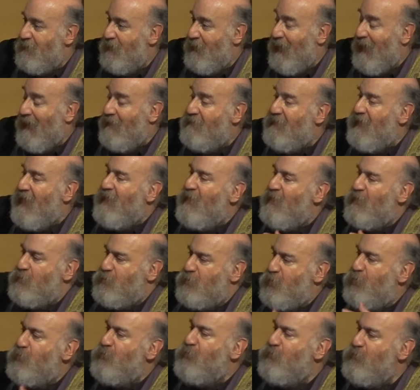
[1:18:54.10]
And they are
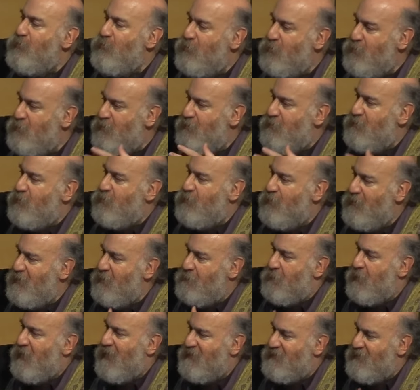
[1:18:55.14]
tuned during the
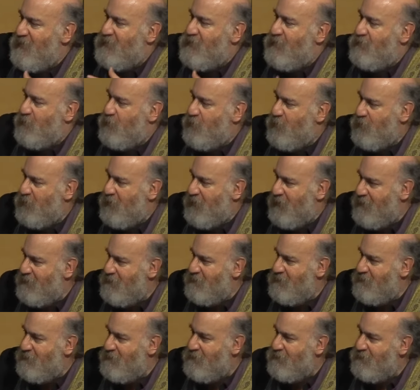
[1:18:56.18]
process of learning,
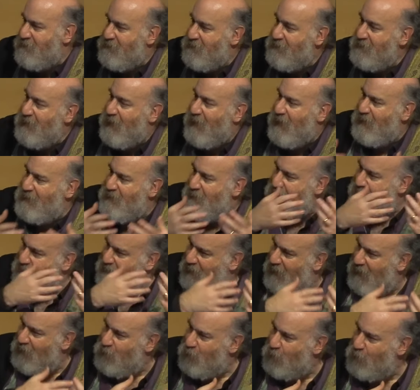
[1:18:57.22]
not
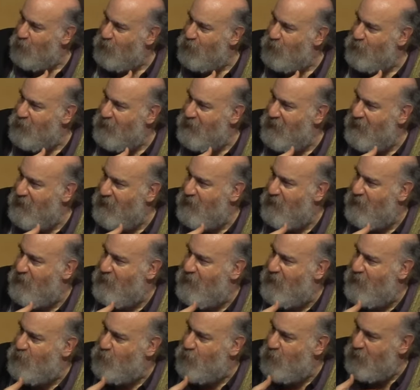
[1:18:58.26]
unlike what we're doing here
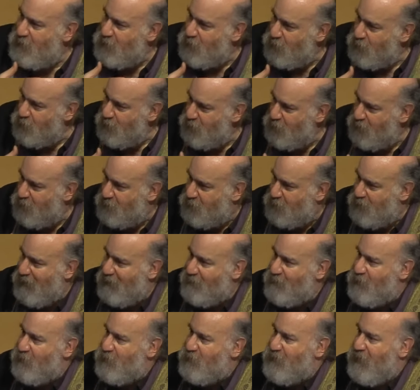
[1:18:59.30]
as we tune the
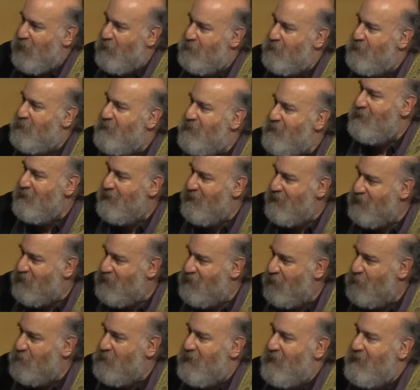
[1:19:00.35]
parameters up in
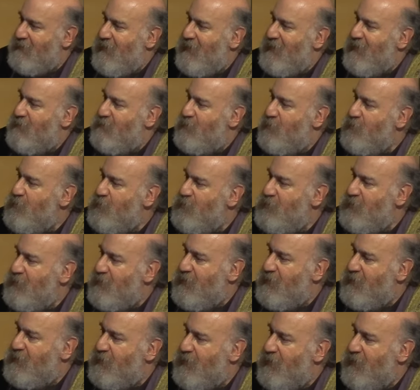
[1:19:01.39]
something like
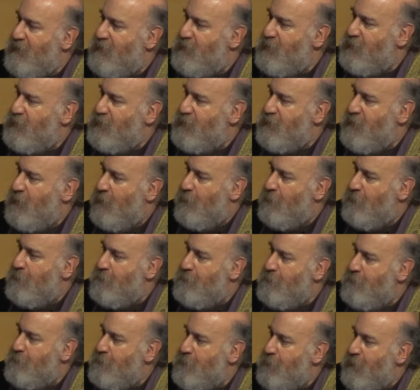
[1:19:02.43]
evolutionary change
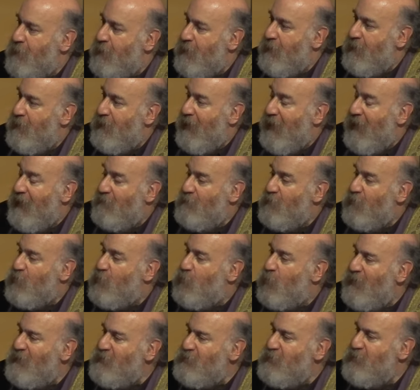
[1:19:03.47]
and the
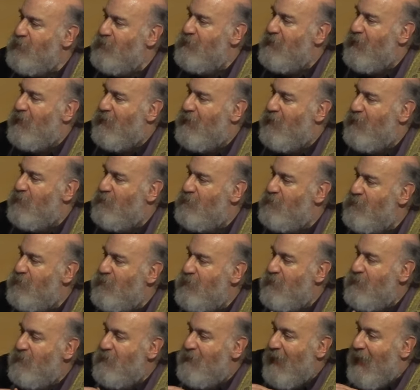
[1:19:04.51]
question of
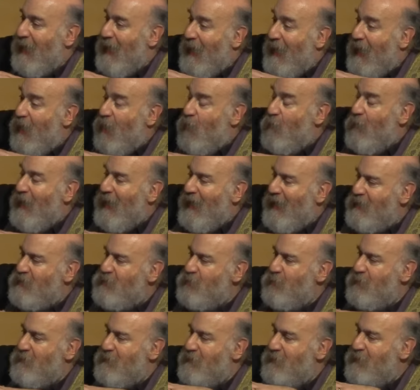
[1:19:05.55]
how
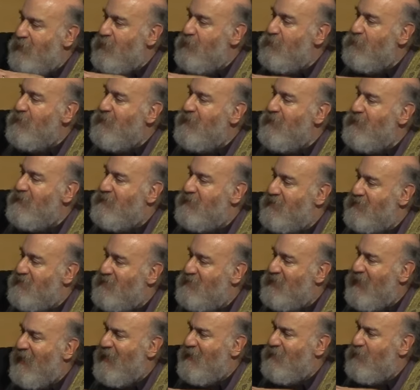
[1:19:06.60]
accurately you need to
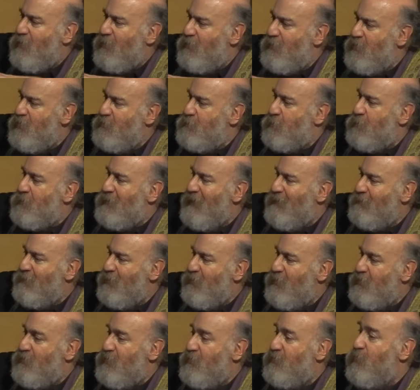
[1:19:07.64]
set all these
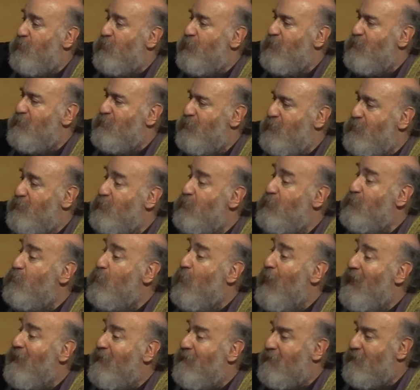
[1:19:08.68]
parameters in order to do
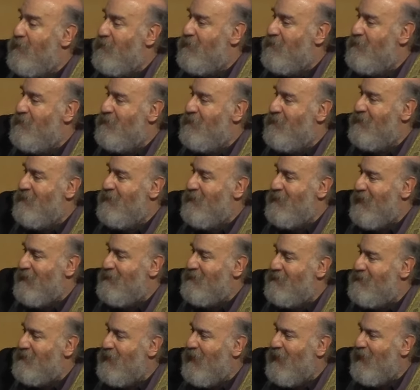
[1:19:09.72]
well at
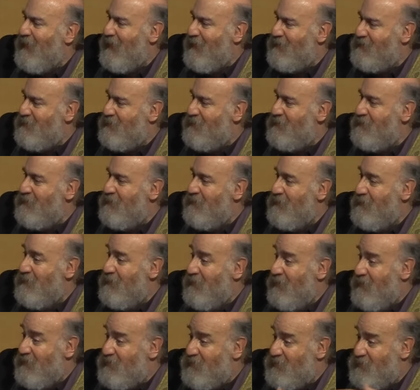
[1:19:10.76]
the task
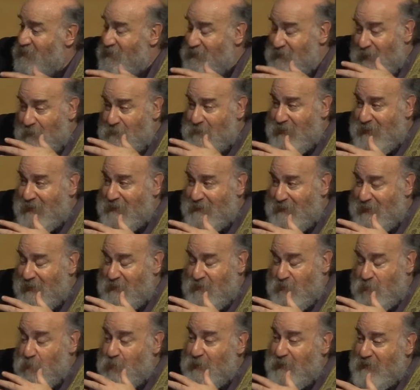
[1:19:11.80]
is something
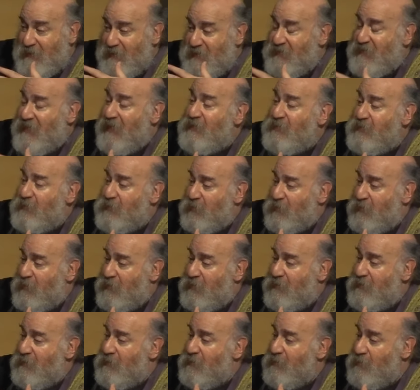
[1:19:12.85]
that's really central
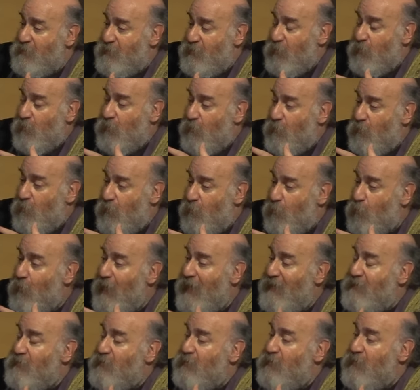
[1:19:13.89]
to
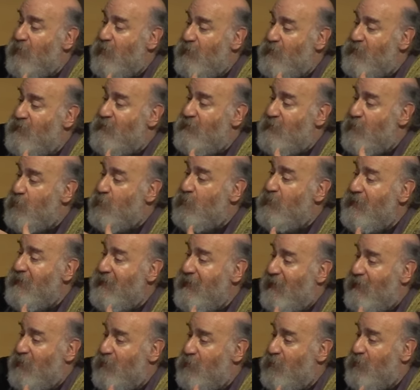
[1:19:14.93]
whether those learning
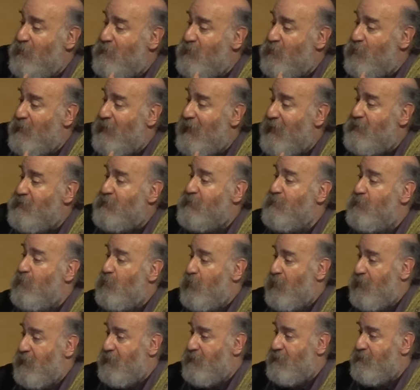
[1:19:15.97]
algorithms will actually
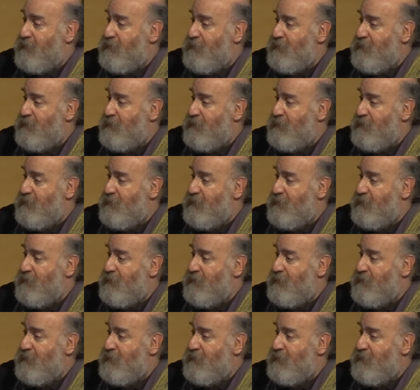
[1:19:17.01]
work.